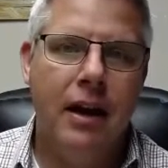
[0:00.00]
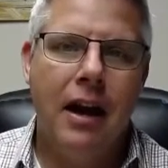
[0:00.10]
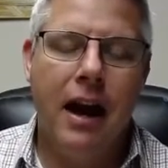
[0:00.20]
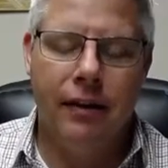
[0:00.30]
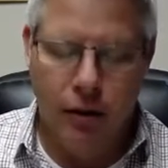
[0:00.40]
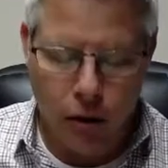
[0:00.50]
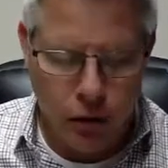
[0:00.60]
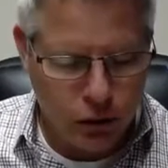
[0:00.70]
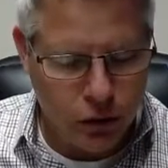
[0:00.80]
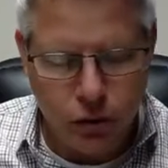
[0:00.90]
and
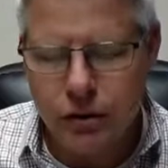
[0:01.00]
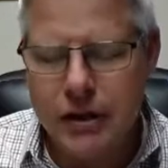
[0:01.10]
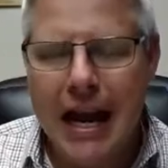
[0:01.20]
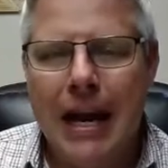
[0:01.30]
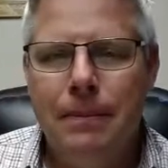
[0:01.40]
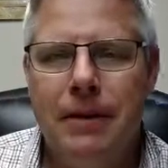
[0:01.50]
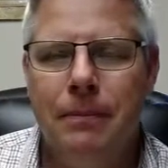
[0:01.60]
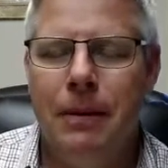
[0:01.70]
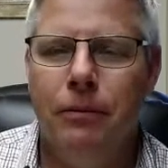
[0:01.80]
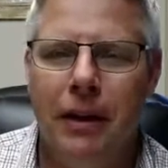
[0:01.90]
those whose names have
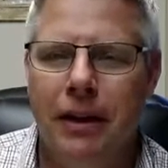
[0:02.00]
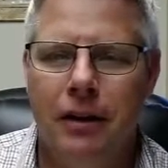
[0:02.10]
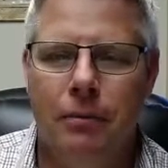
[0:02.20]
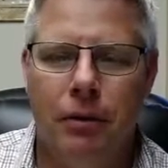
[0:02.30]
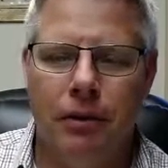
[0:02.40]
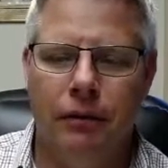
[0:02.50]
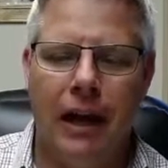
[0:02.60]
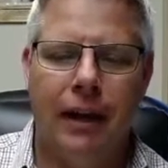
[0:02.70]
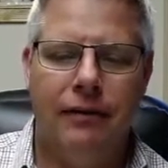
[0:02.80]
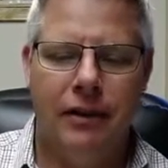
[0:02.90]
been written in the book of
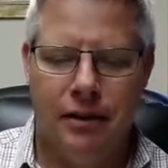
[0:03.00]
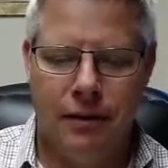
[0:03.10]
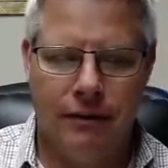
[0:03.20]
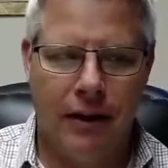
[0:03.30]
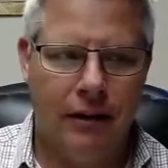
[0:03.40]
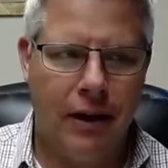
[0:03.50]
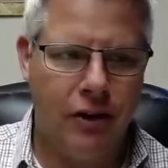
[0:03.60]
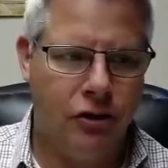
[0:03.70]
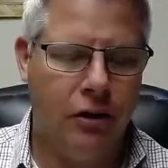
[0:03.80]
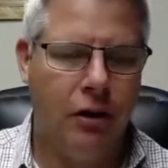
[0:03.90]
life since the
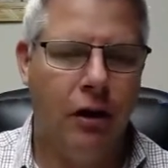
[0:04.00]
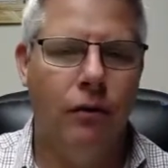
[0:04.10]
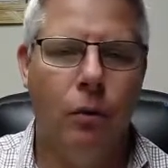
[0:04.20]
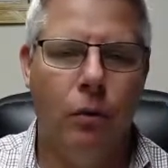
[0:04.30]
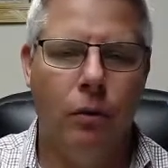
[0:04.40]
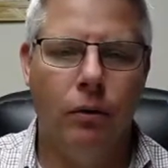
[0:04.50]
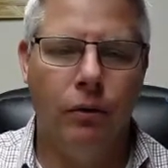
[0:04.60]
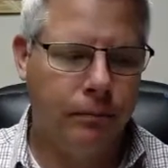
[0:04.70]
foundation of the world.